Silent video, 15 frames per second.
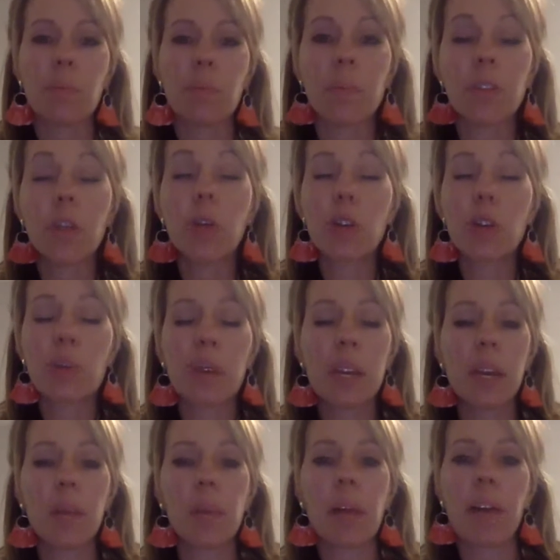social
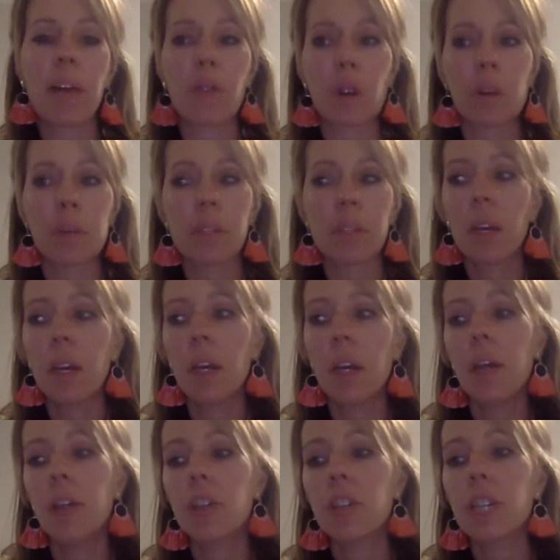media platforms.
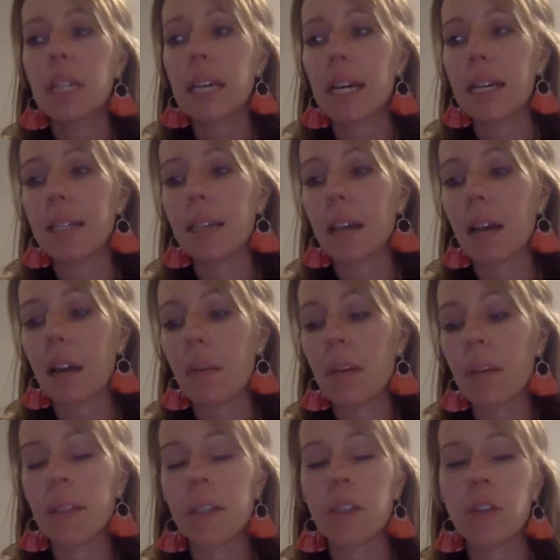She does an
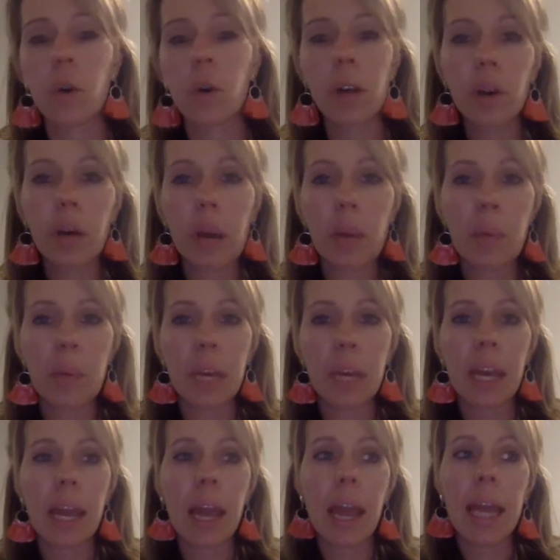essential oil
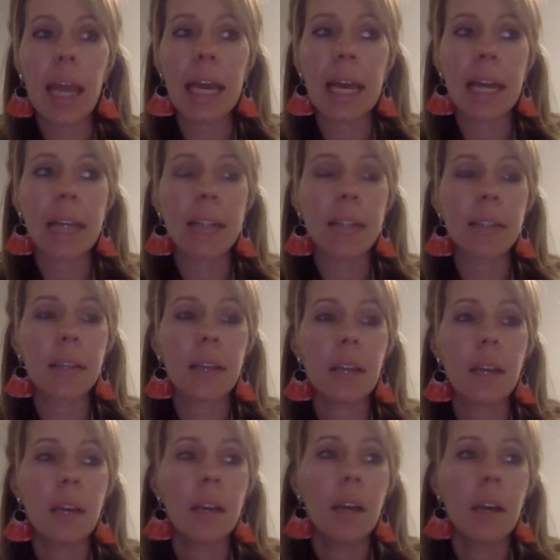company, and
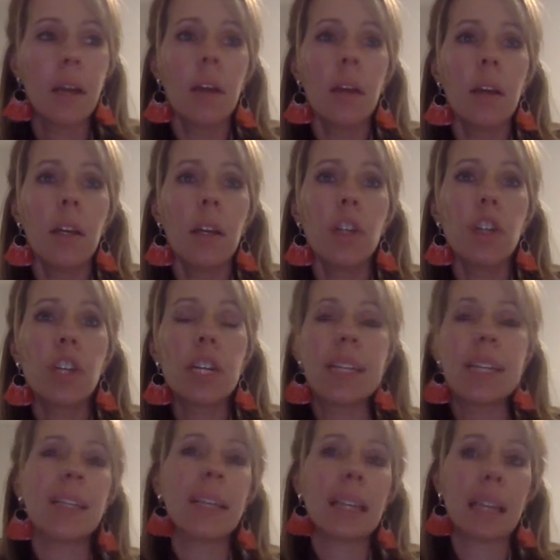she
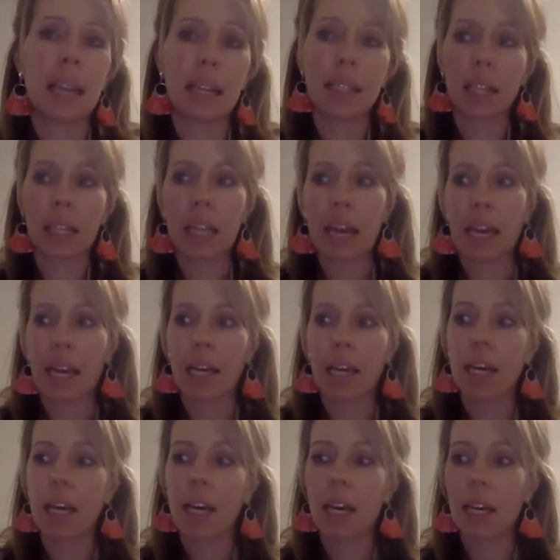doesn't get to
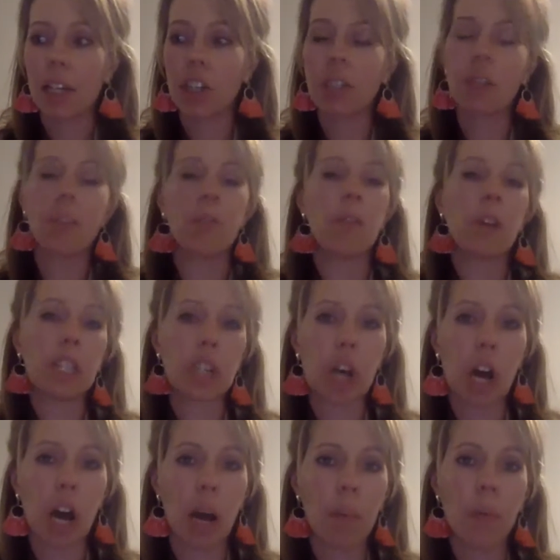she's at the very
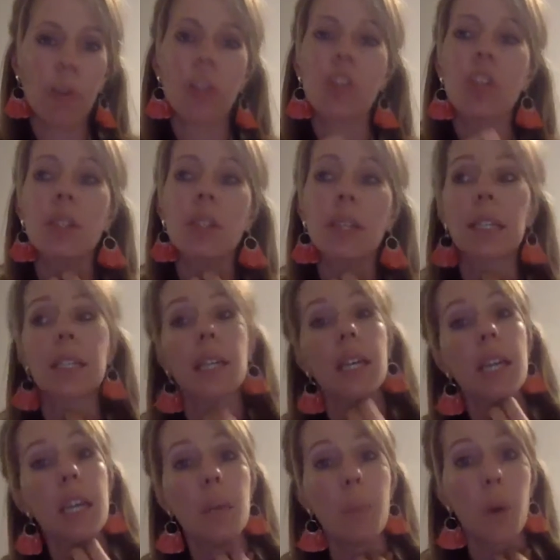top. She doesn't get to
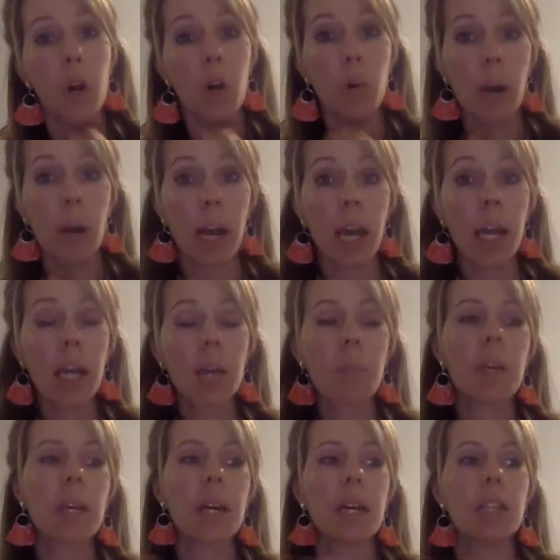keep her rank
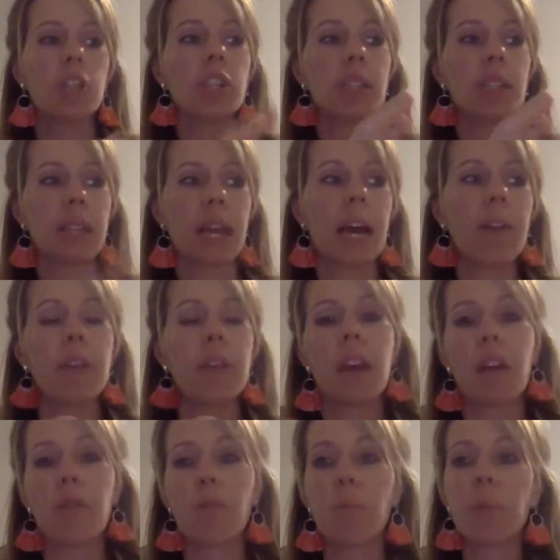because she doesn't have
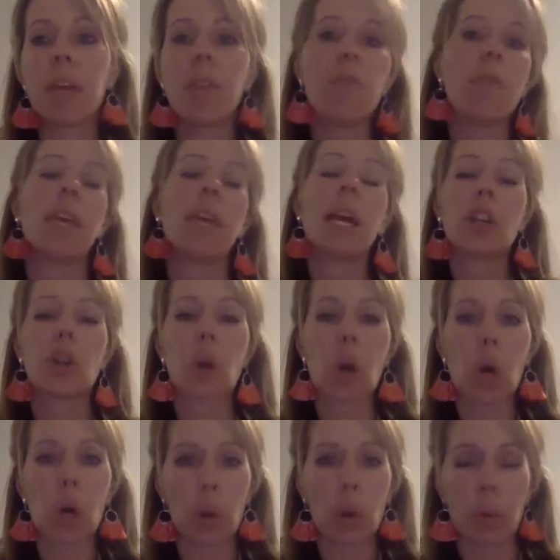enough PV under
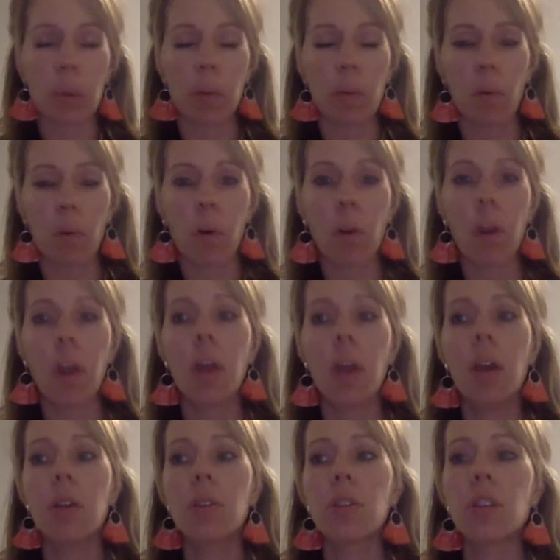all her people.
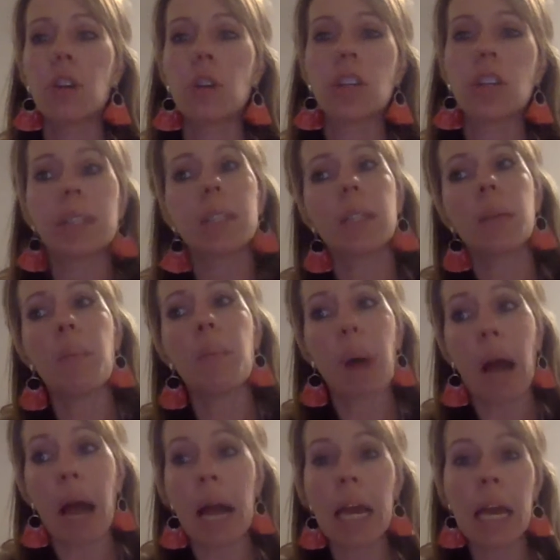So she has to
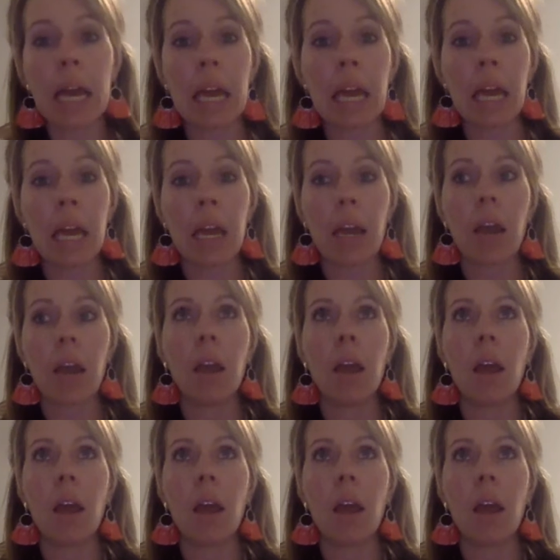buy in